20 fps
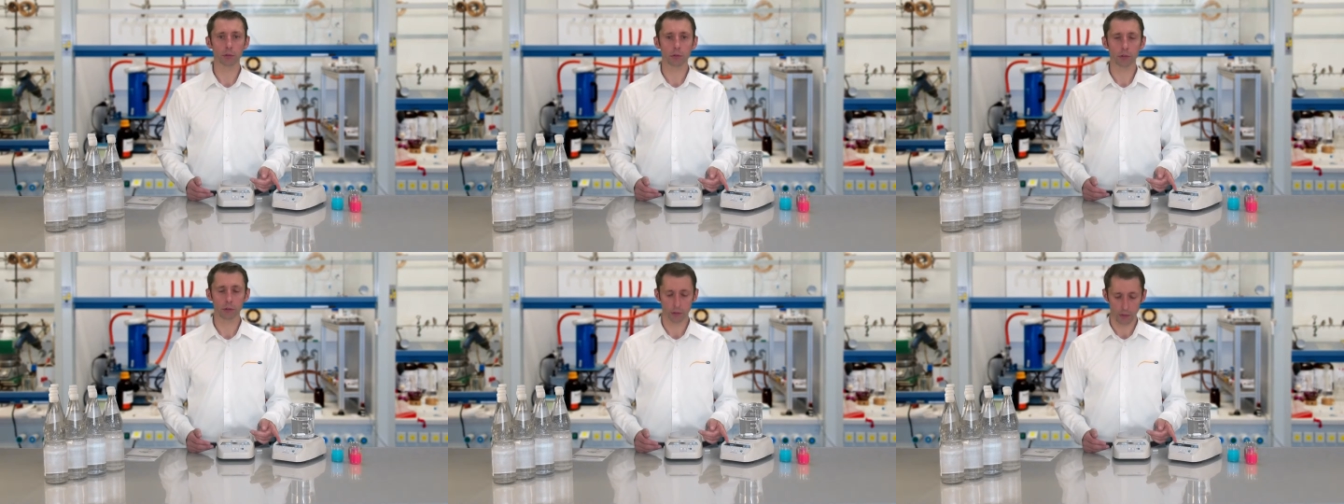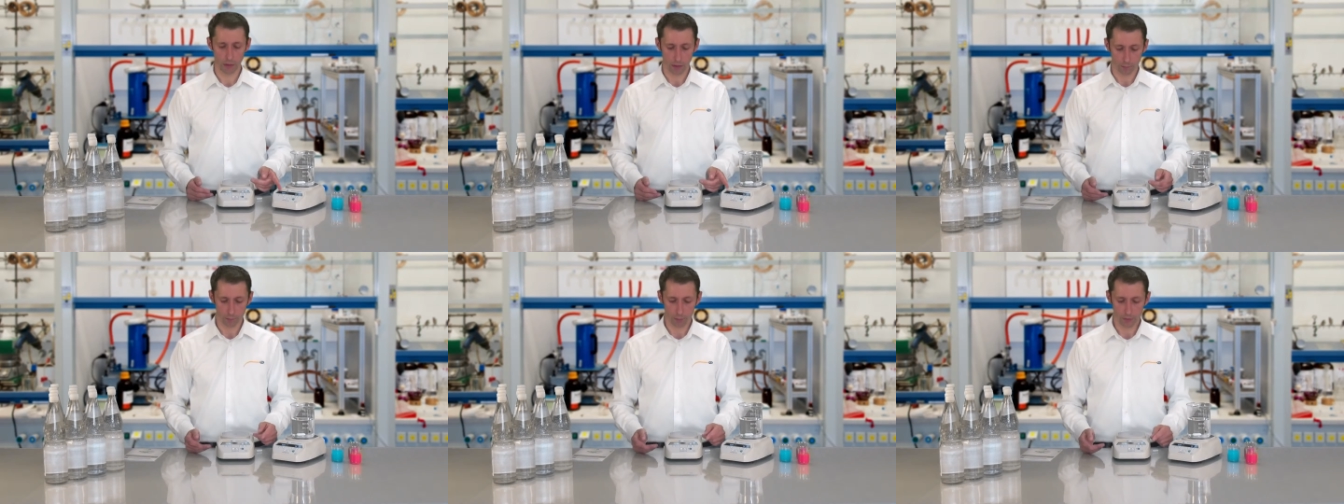up
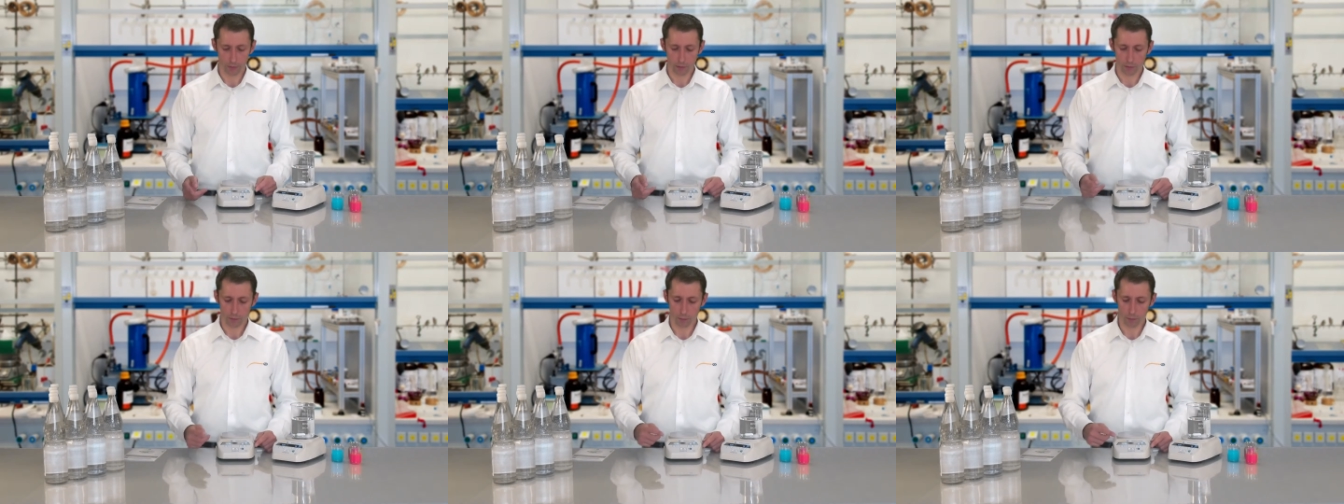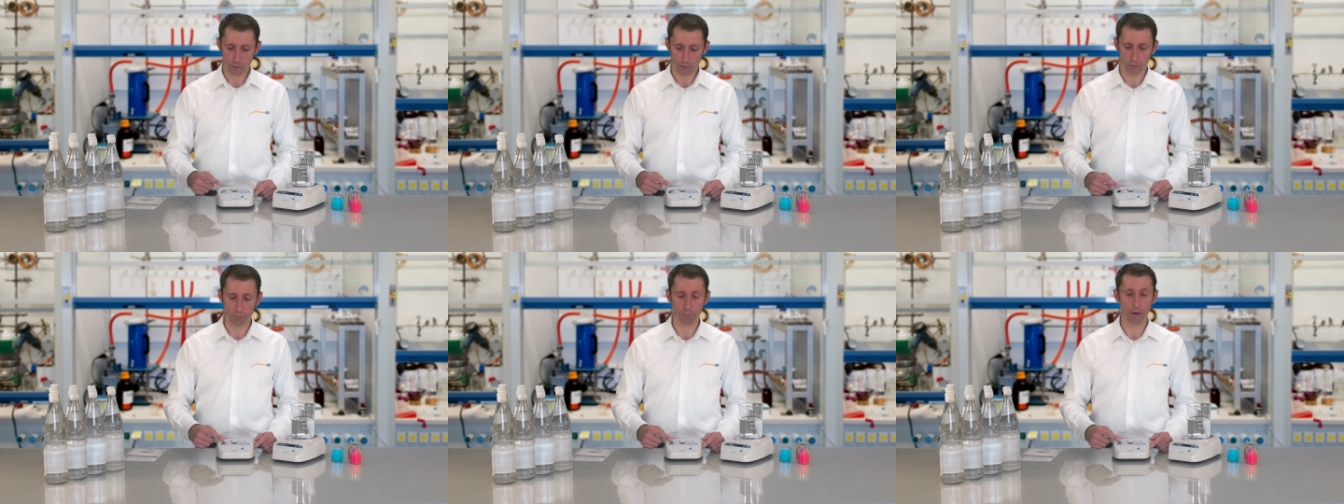to
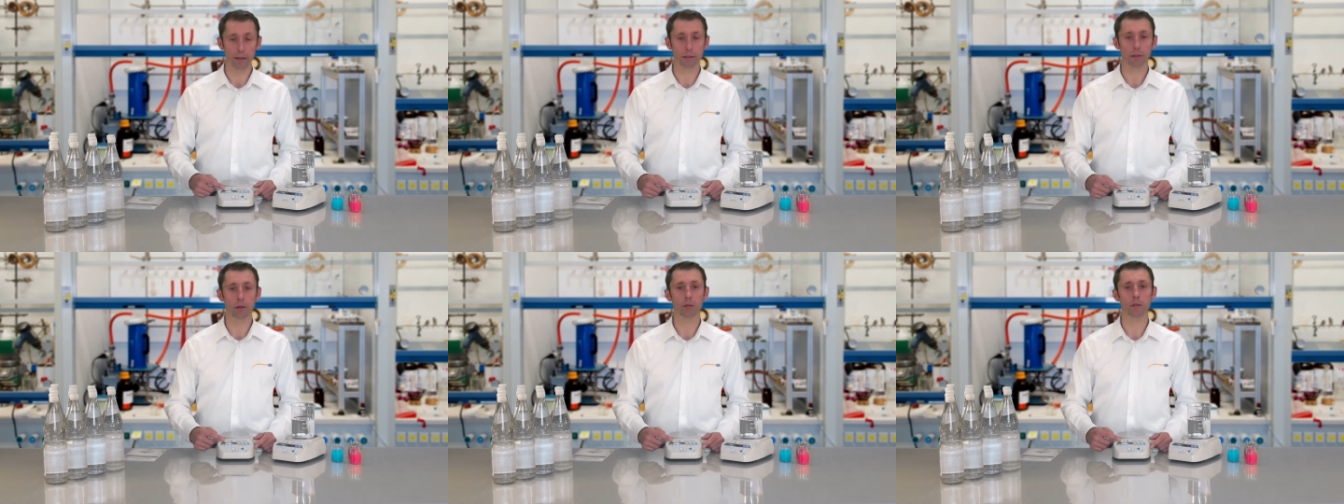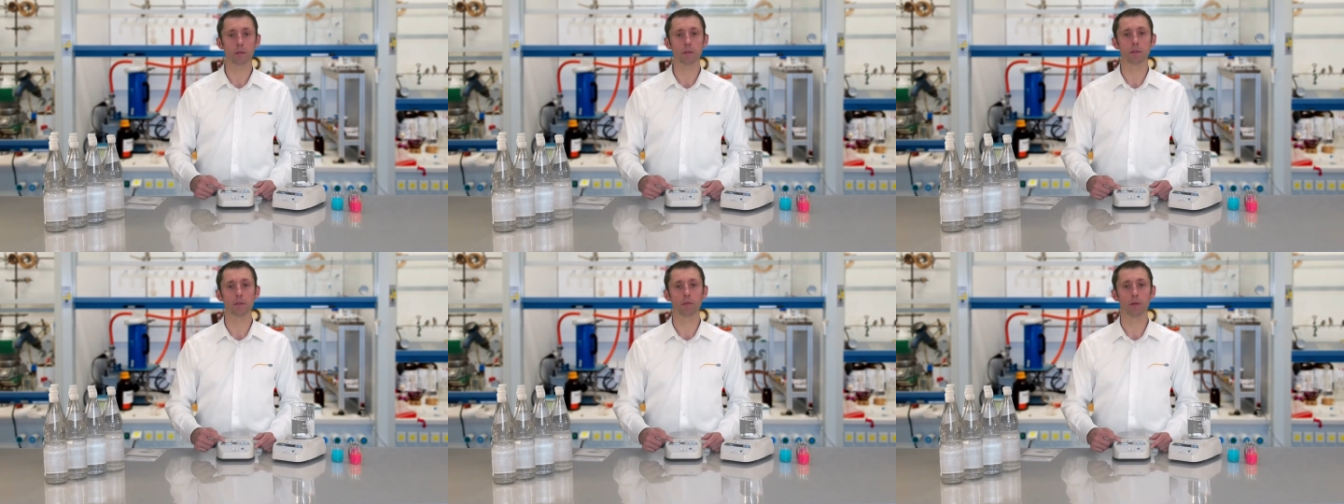
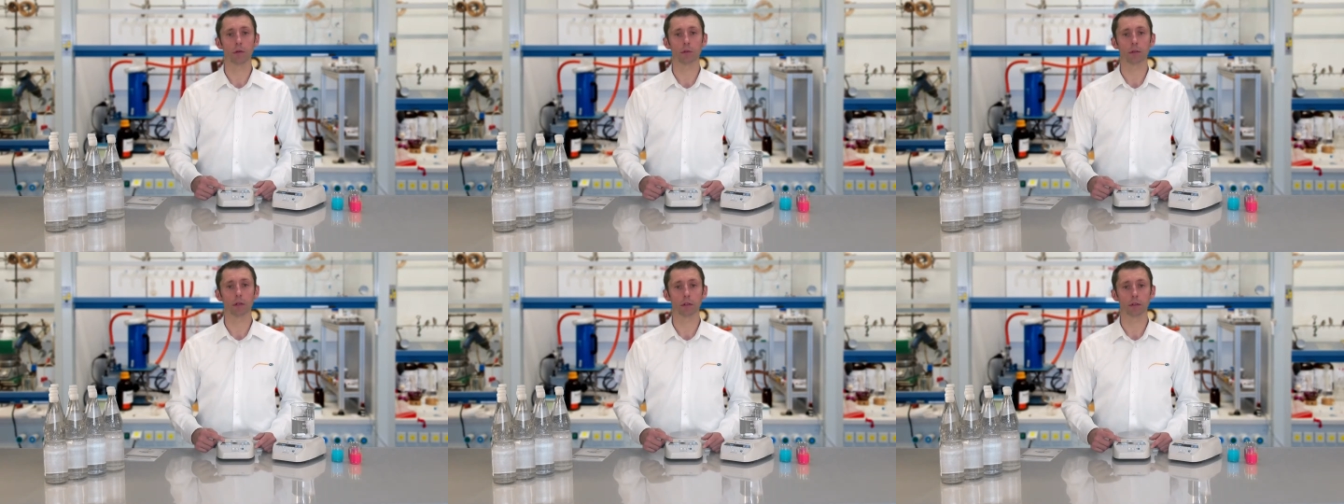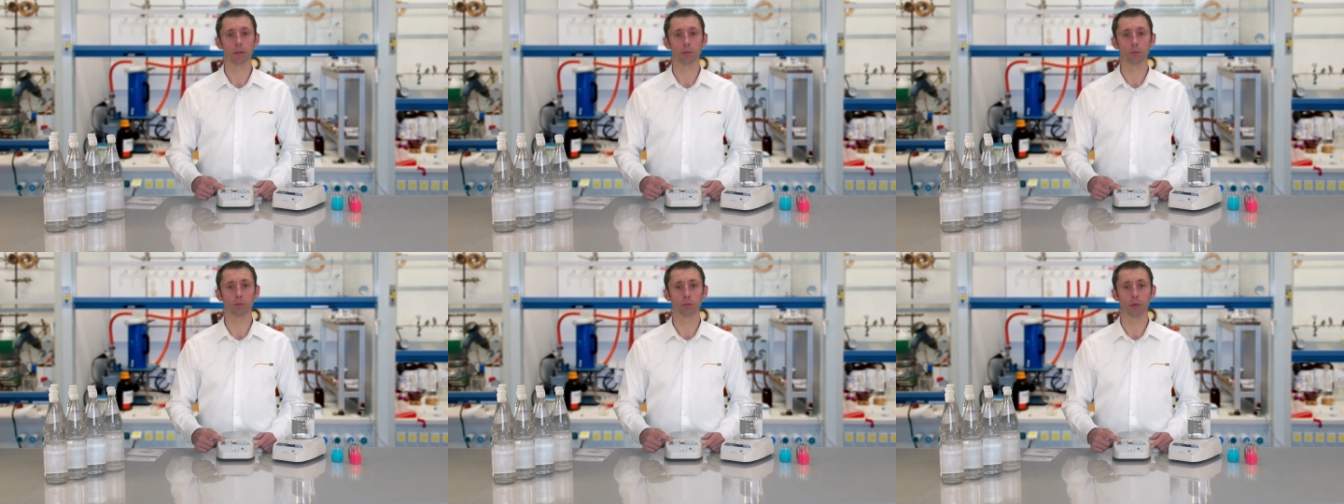2200
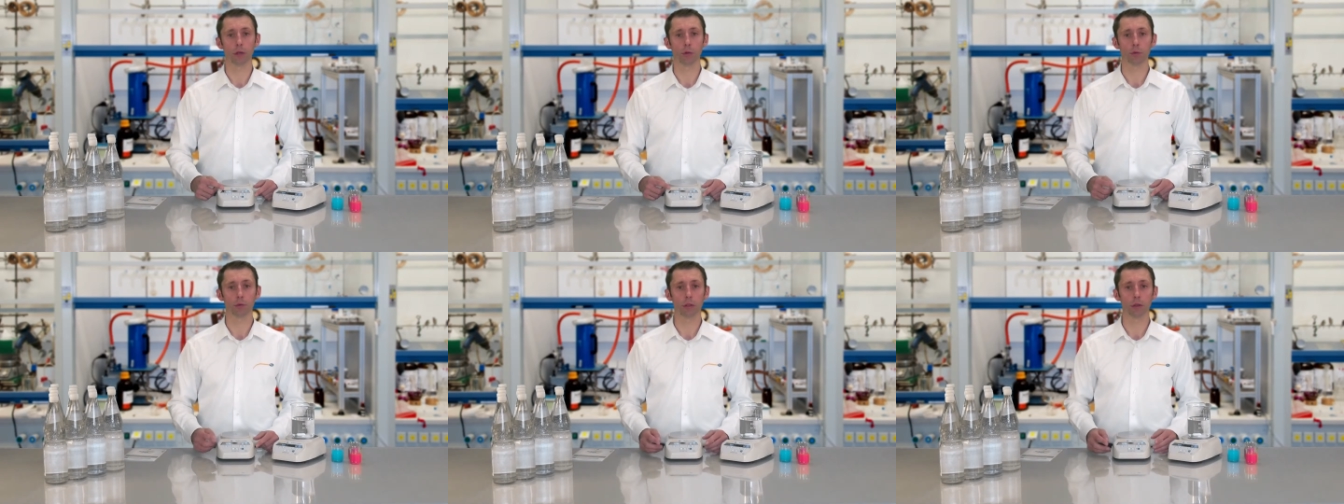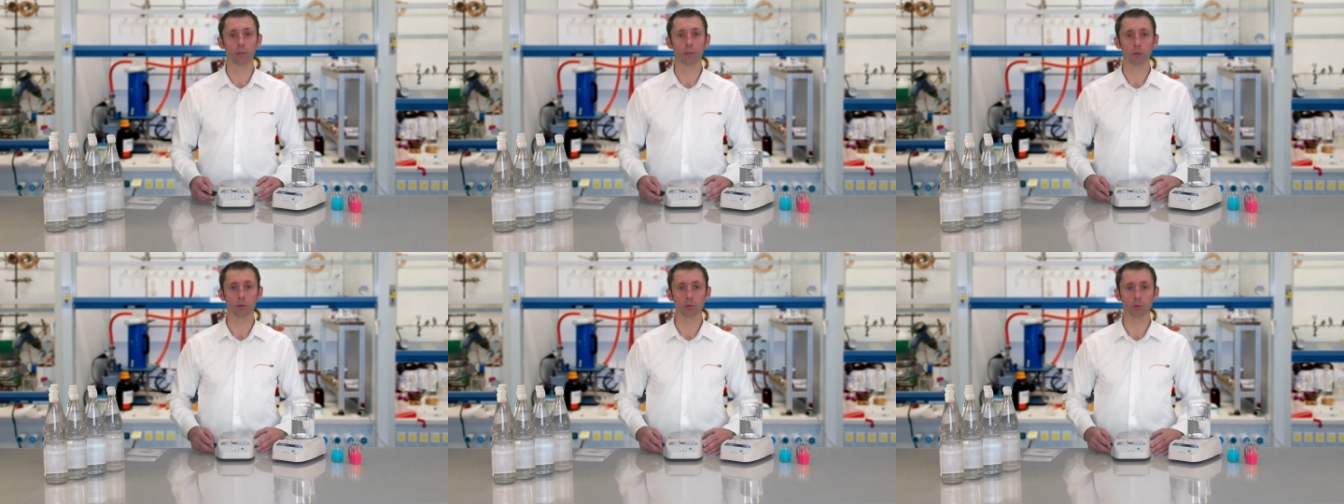revolutions per
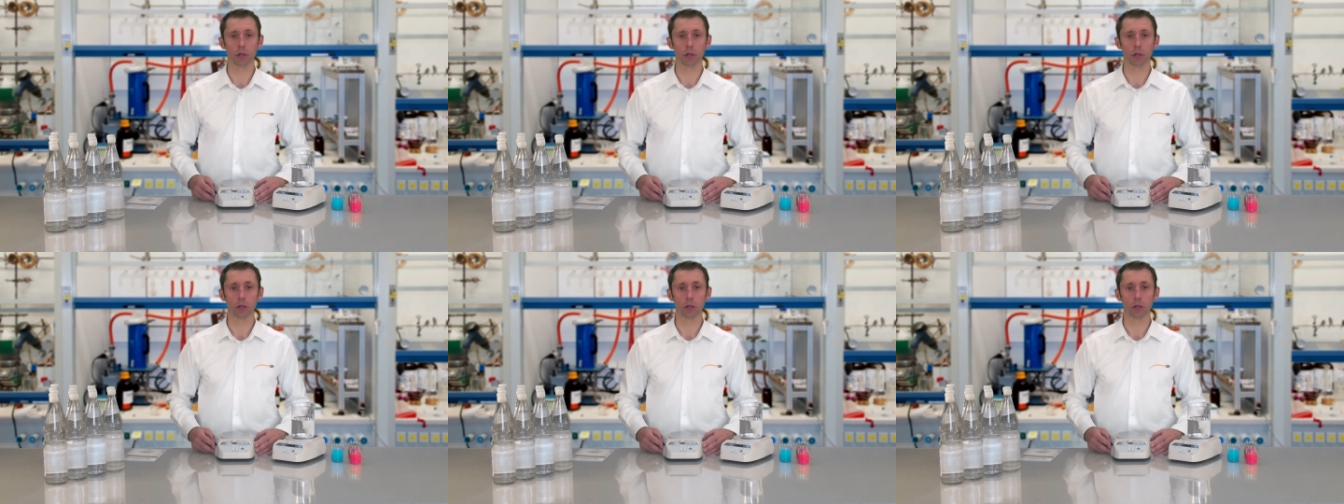minute.